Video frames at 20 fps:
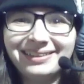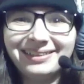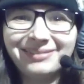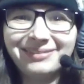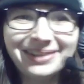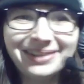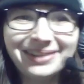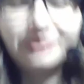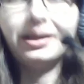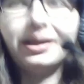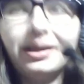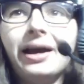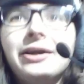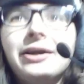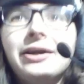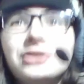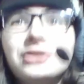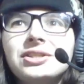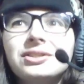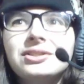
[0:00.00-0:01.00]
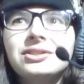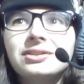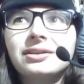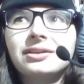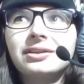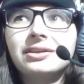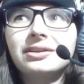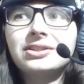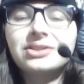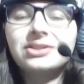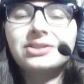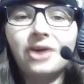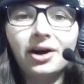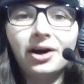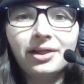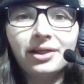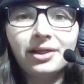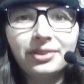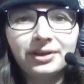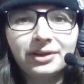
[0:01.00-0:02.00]
it. I just saw
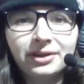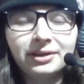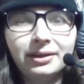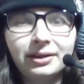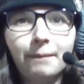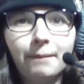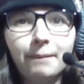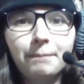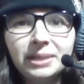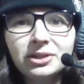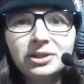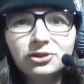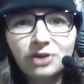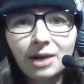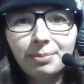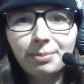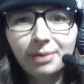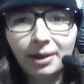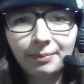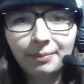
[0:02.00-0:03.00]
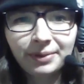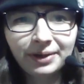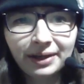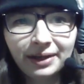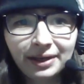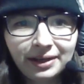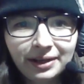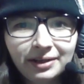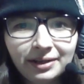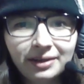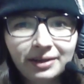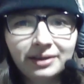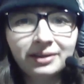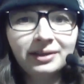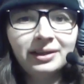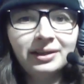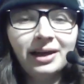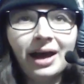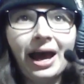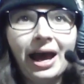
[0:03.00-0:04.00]
the beat drop coming in.
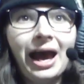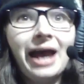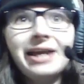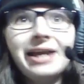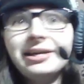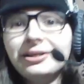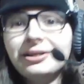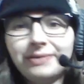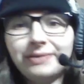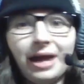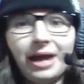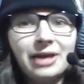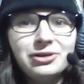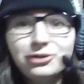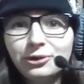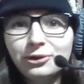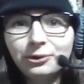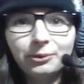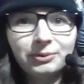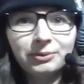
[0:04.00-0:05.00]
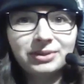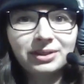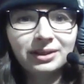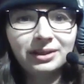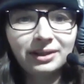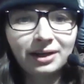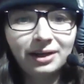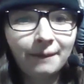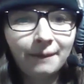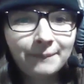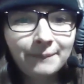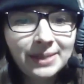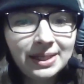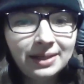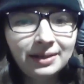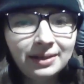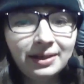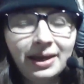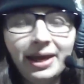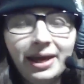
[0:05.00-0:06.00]
I knew it was gonna come
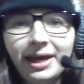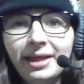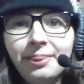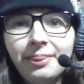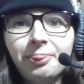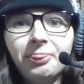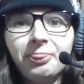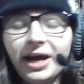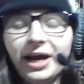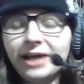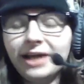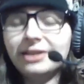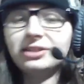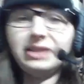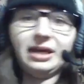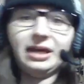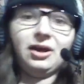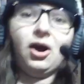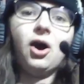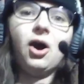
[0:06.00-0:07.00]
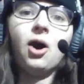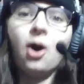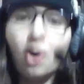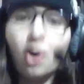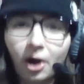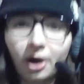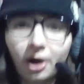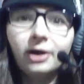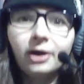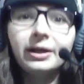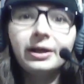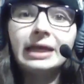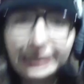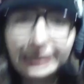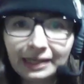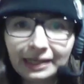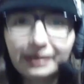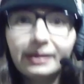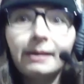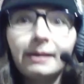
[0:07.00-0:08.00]
in, and that is a
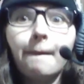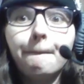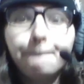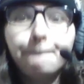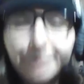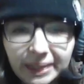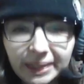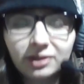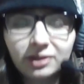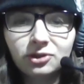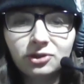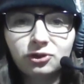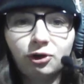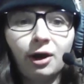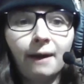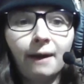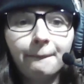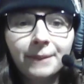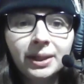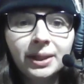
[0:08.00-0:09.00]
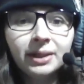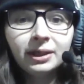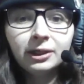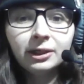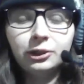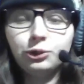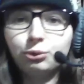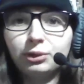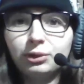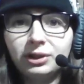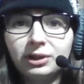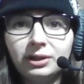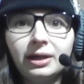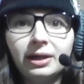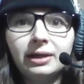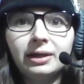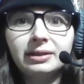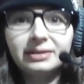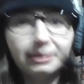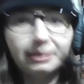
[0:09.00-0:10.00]
hard-hitting beat drop. You can
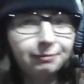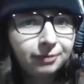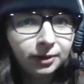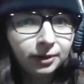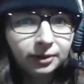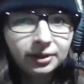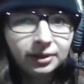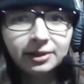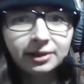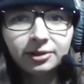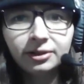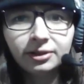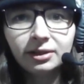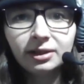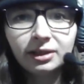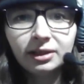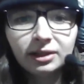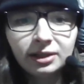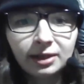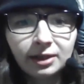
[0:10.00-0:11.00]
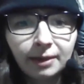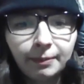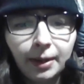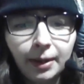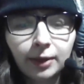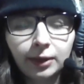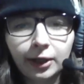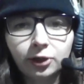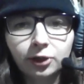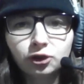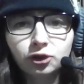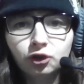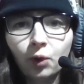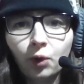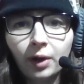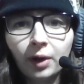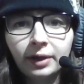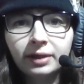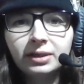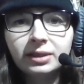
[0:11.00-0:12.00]
definitely hear the EDM
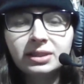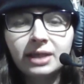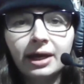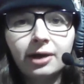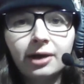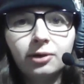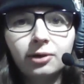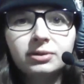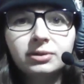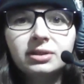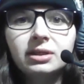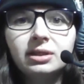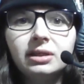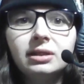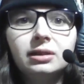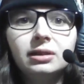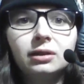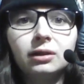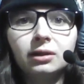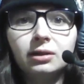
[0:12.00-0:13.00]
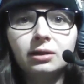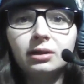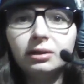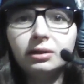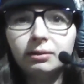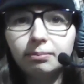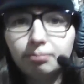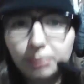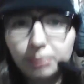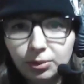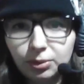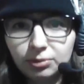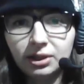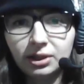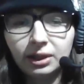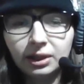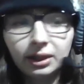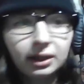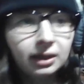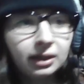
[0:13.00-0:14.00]
electronic sounds in the
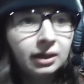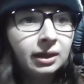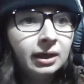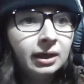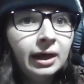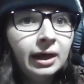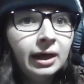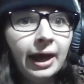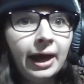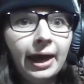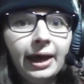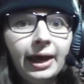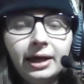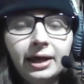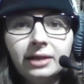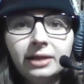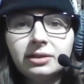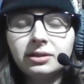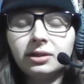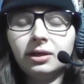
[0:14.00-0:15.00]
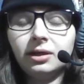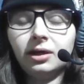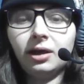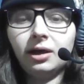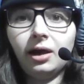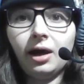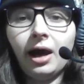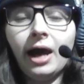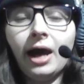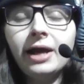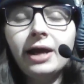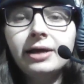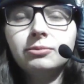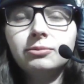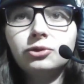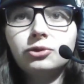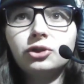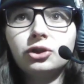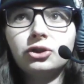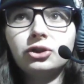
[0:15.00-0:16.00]
music, and I am
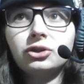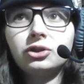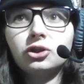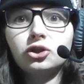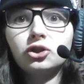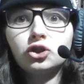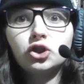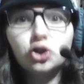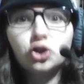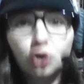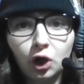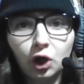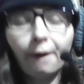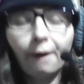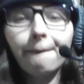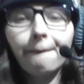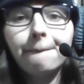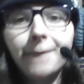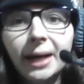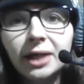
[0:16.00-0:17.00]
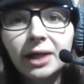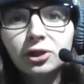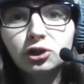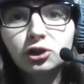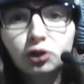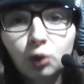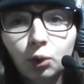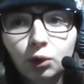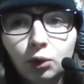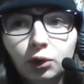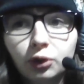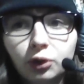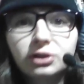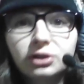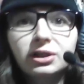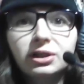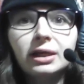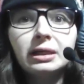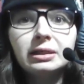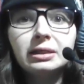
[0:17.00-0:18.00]
just shook by Solar's
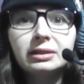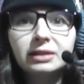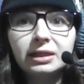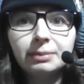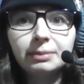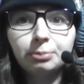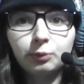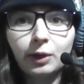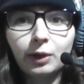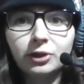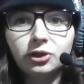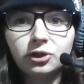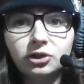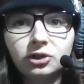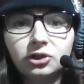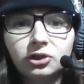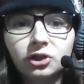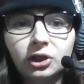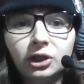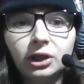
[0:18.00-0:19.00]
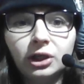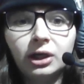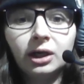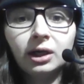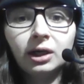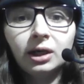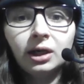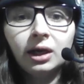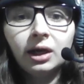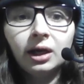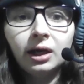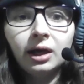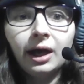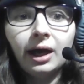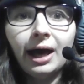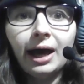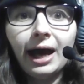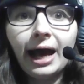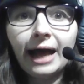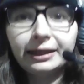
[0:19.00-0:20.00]
deep register
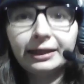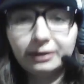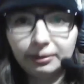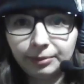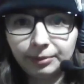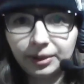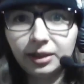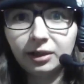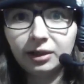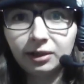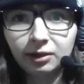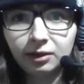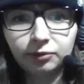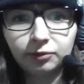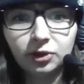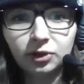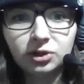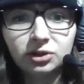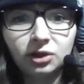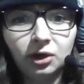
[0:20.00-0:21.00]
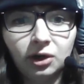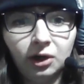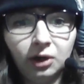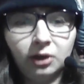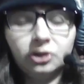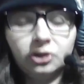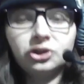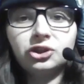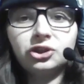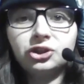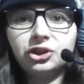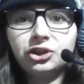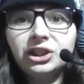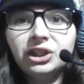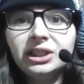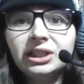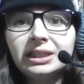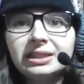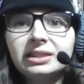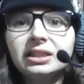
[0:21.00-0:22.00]
at the beginning of the song.
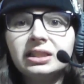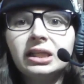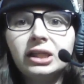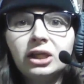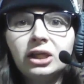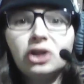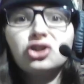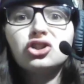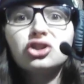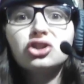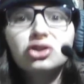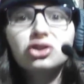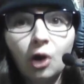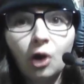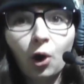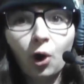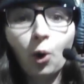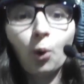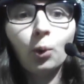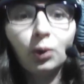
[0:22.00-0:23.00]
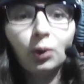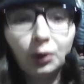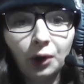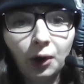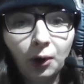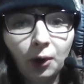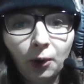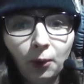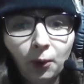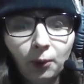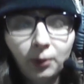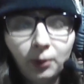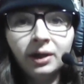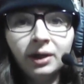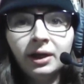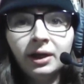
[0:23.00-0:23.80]
She is singing so low,